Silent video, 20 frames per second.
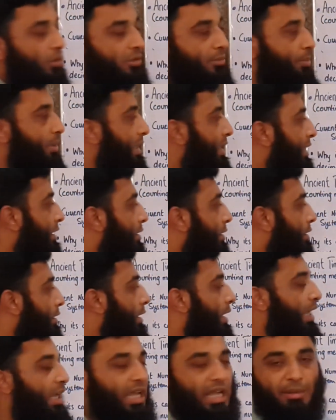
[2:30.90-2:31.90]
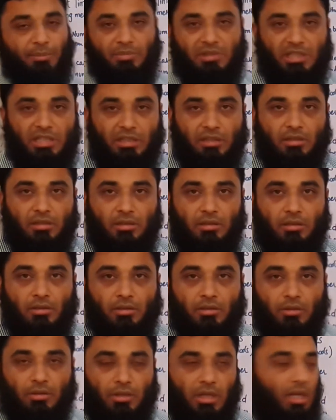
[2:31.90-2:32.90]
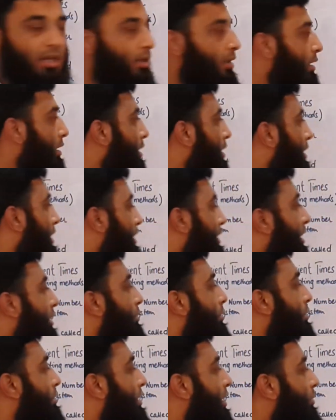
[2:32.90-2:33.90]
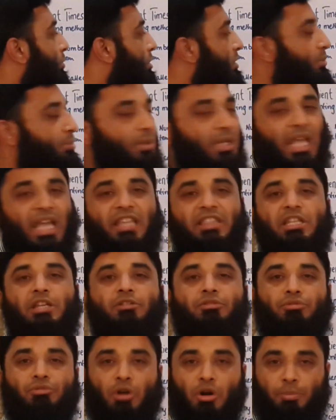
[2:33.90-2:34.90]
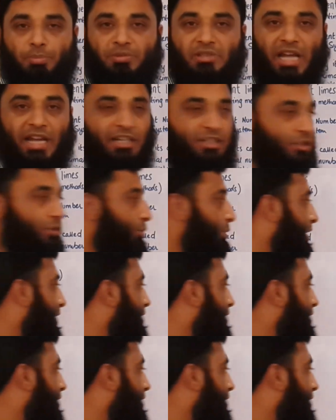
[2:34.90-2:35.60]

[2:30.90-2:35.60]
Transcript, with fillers: would be empty. Okay? There, there wouldn't be any rope tied